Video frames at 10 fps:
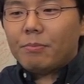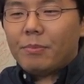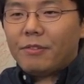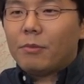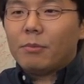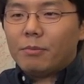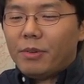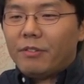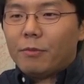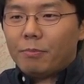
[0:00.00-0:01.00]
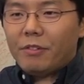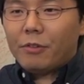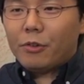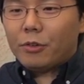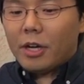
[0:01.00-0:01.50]

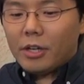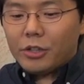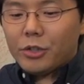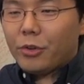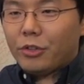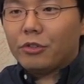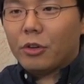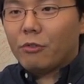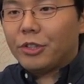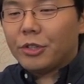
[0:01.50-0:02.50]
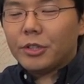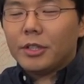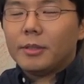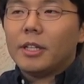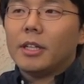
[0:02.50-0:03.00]
before showing you the result,